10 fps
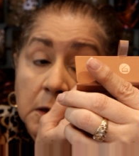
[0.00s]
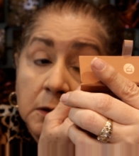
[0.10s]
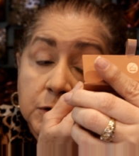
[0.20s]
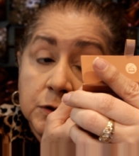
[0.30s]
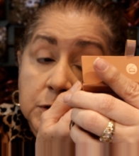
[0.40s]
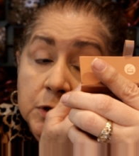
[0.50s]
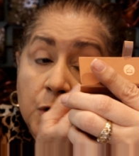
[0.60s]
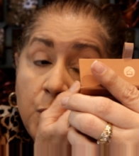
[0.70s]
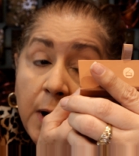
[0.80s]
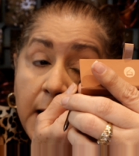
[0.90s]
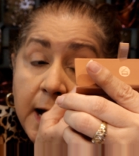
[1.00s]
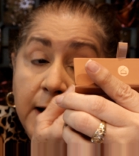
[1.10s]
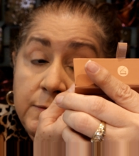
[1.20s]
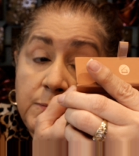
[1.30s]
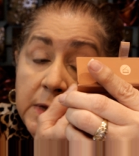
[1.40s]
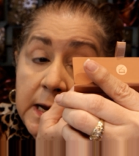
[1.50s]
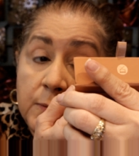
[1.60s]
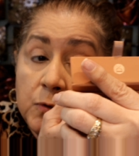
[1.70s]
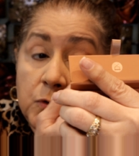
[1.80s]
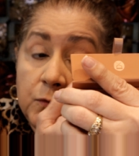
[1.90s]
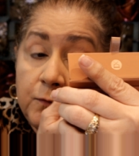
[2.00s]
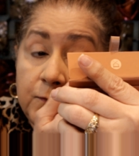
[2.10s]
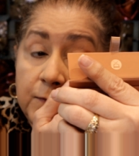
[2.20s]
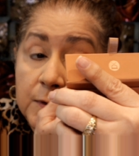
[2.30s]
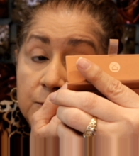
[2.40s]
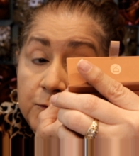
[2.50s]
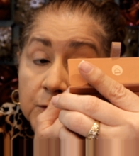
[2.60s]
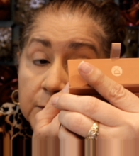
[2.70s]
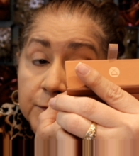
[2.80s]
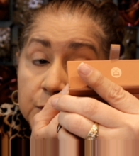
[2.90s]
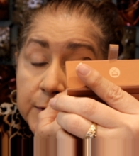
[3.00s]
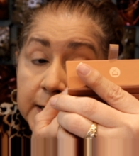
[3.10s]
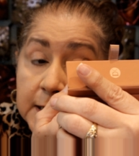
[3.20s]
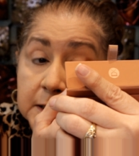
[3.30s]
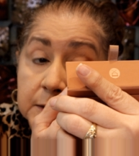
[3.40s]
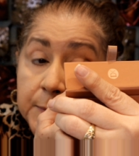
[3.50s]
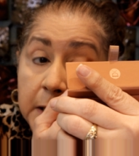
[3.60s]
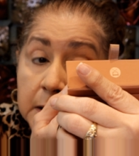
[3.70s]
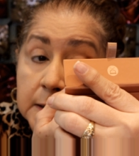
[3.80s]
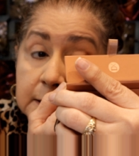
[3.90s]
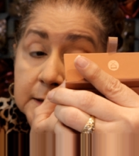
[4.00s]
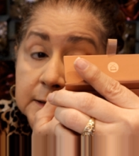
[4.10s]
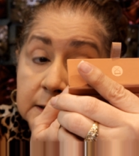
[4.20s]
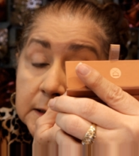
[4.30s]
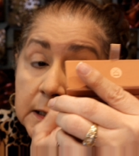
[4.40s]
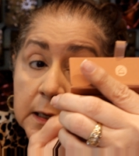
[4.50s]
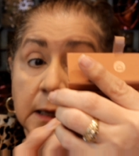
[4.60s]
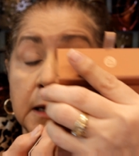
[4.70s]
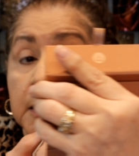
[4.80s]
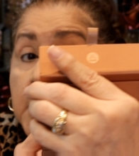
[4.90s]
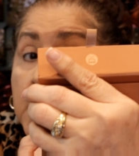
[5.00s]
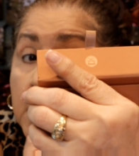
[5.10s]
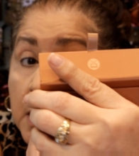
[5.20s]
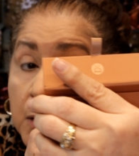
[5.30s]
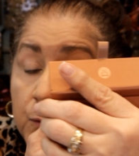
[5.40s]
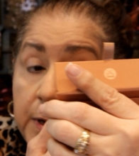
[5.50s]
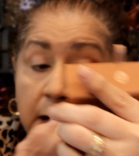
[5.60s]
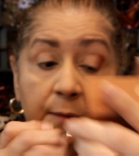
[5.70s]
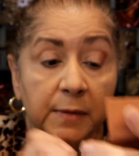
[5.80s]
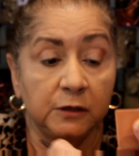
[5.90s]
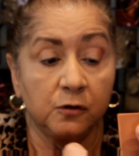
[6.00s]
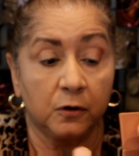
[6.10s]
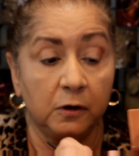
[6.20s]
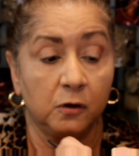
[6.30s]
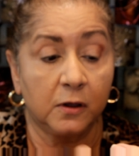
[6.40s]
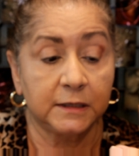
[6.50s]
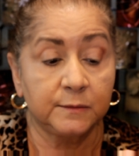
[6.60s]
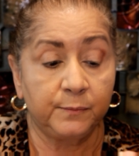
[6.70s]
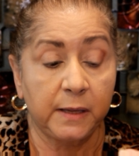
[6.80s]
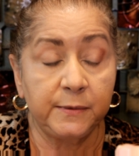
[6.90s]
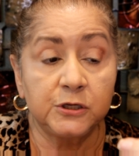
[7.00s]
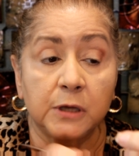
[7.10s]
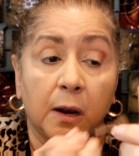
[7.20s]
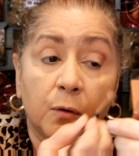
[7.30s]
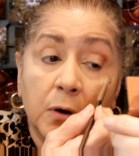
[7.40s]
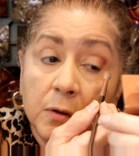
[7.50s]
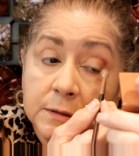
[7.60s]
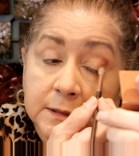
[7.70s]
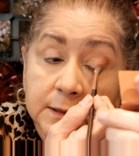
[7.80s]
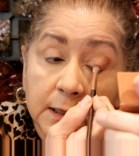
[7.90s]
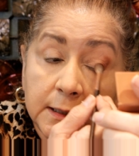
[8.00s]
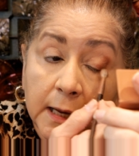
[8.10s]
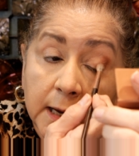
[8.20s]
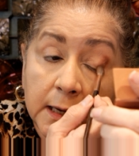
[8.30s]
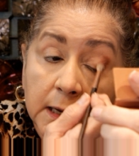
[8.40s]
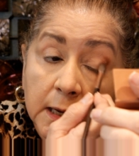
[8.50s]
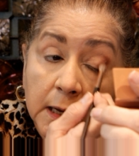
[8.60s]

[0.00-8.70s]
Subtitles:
So I haven't been able to film for a few days because we had my daughter-in-law's baby shower on Sunday,